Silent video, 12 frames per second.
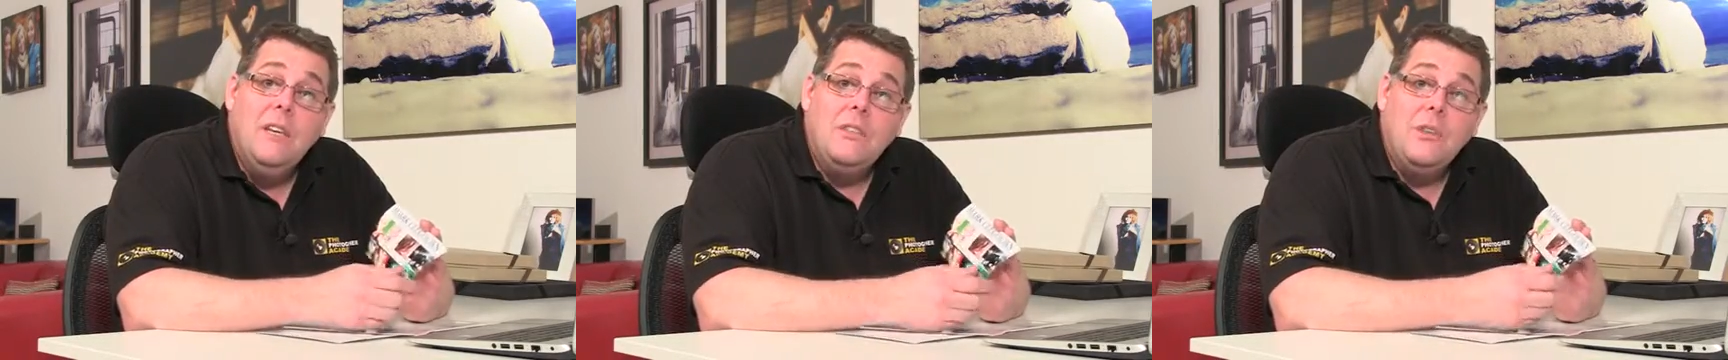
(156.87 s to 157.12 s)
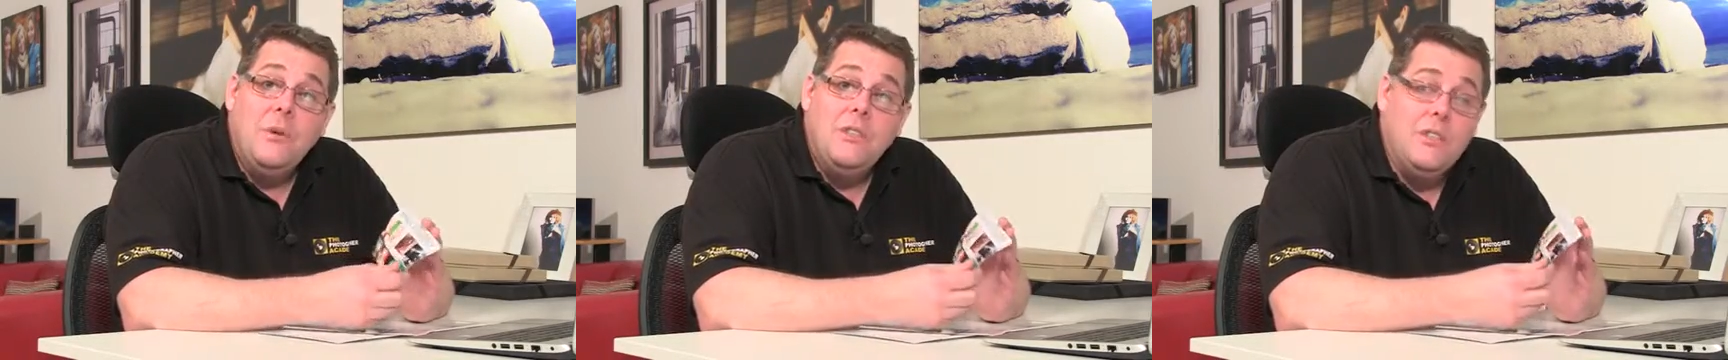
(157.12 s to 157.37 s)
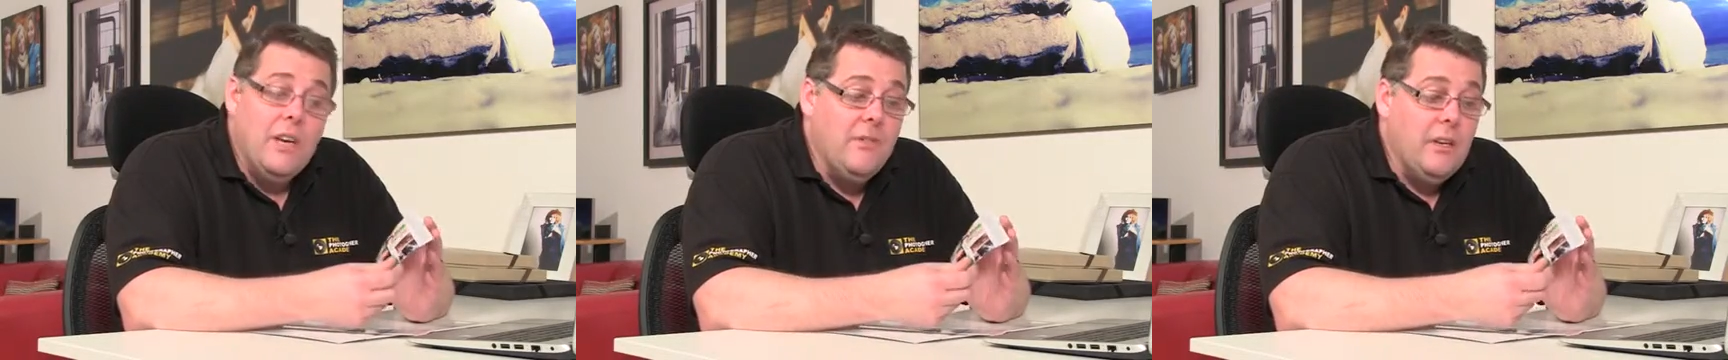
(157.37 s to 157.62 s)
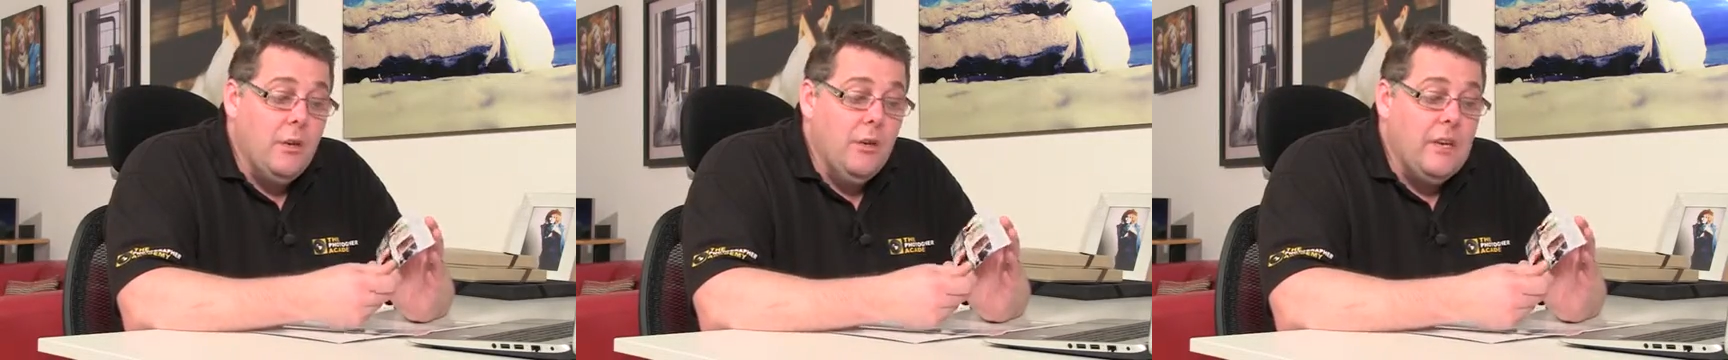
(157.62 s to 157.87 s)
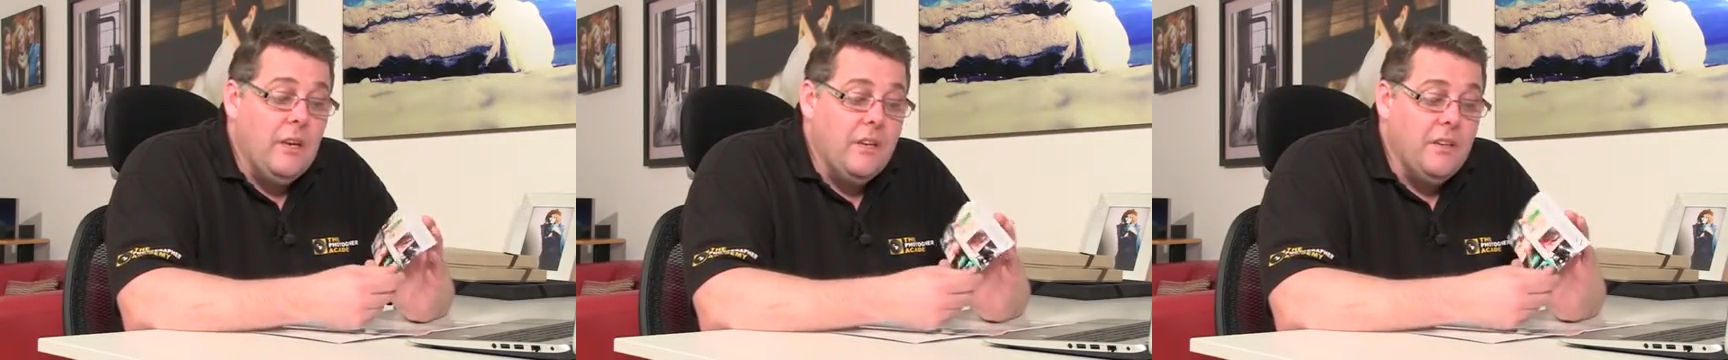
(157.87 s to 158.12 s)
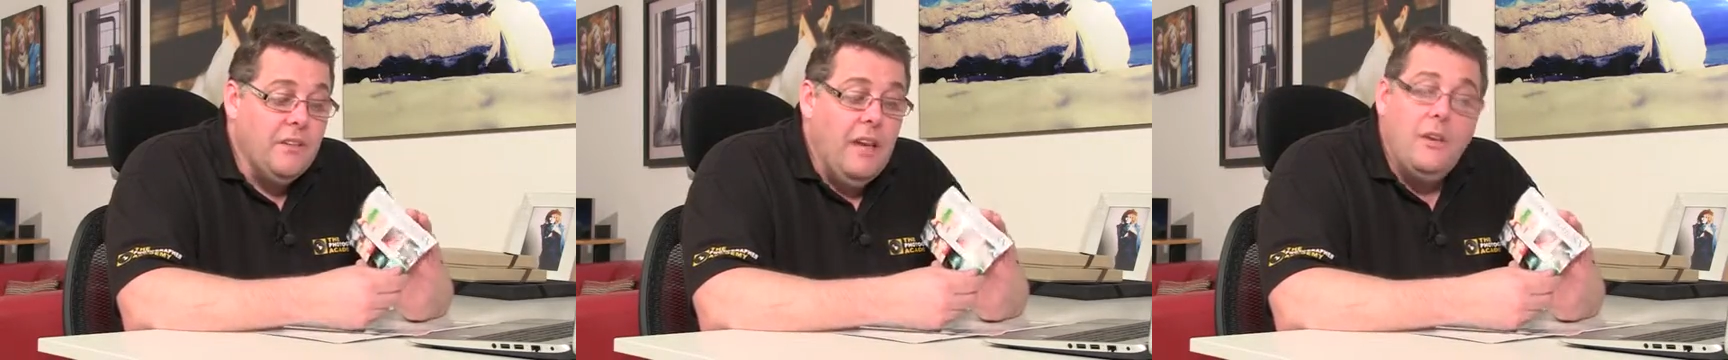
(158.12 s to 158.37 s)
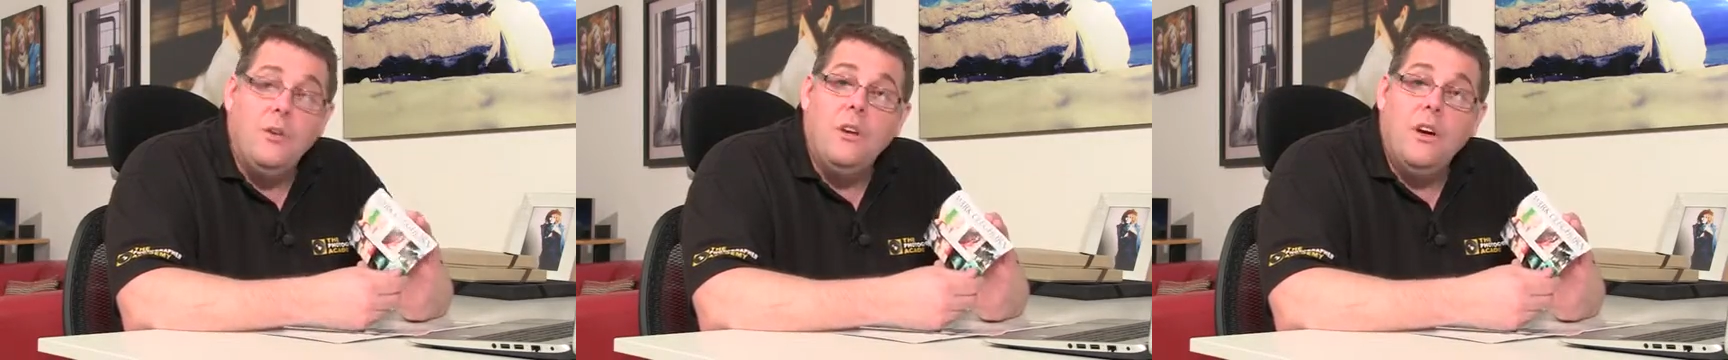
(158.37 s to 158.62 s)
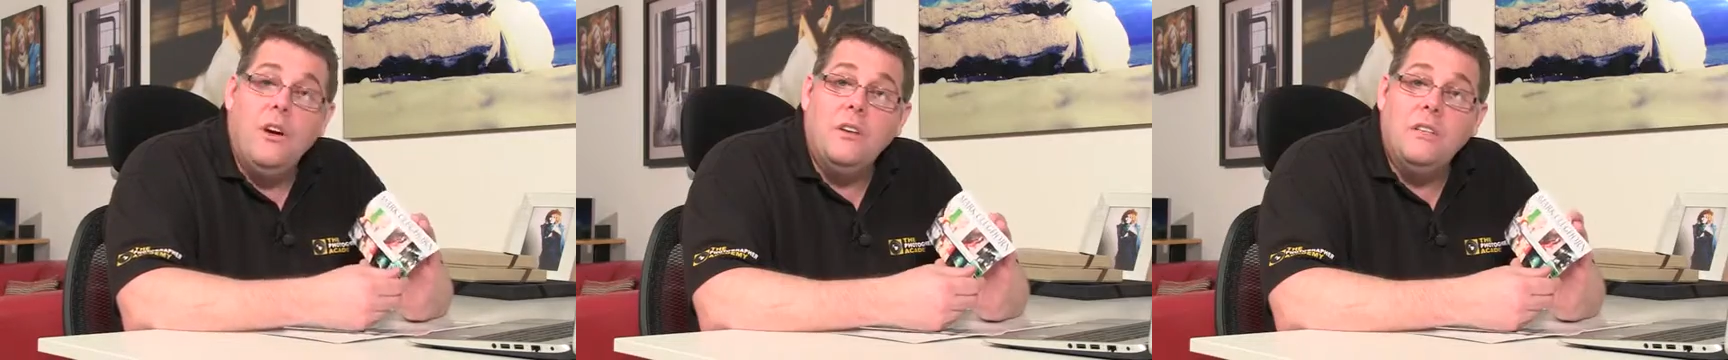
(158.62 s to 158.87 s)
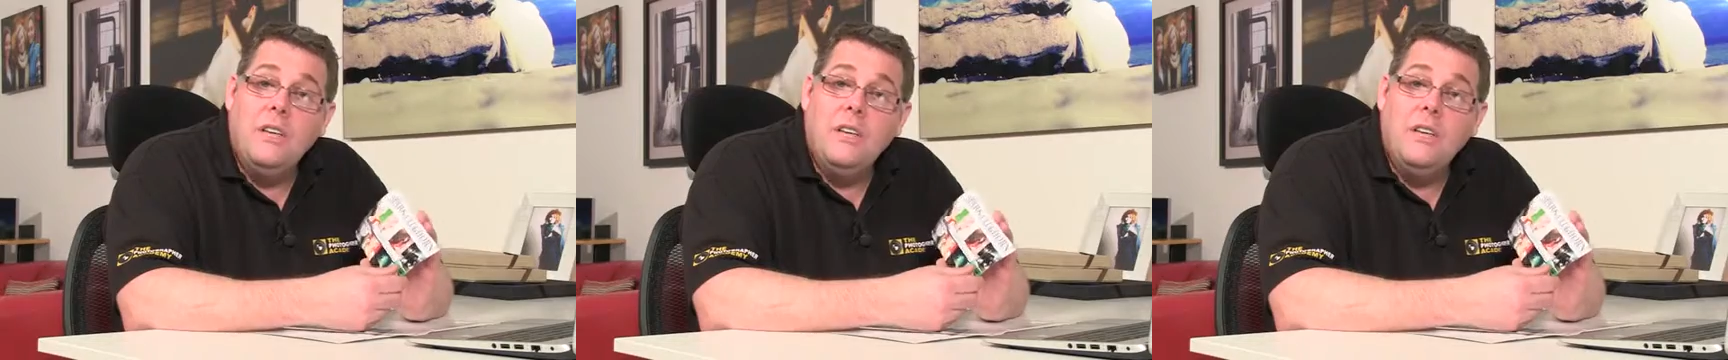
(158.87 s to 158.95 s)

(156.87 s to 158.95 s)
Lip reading: So instead of it looking like a thank you card,